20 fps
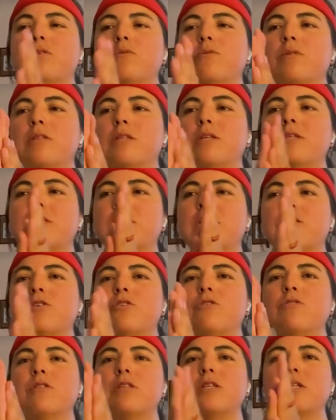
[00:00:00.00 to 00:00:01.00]
With this
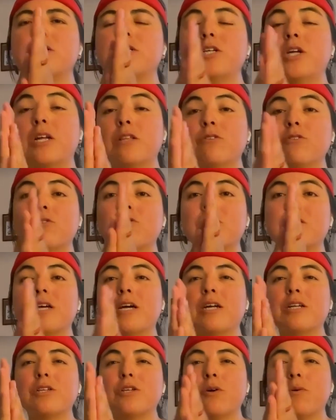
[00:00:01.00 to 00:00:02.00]
gentle
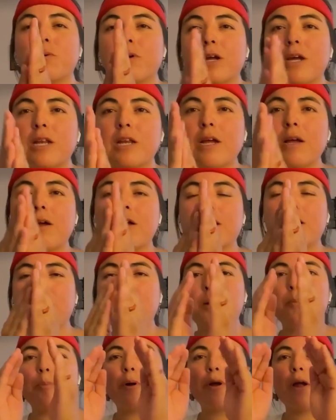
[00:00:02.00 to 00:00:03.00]
touch. And we're gonna
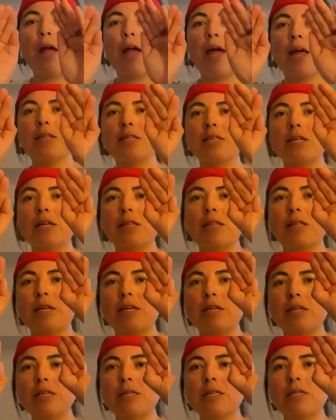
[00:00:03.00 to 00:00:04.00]
cup our hands like
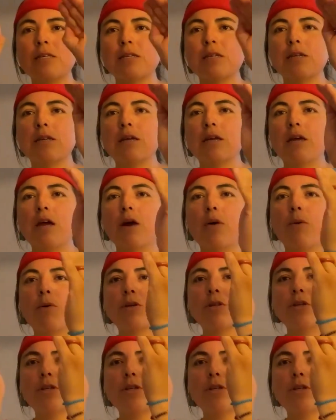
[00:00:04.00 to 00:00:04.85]
this. We're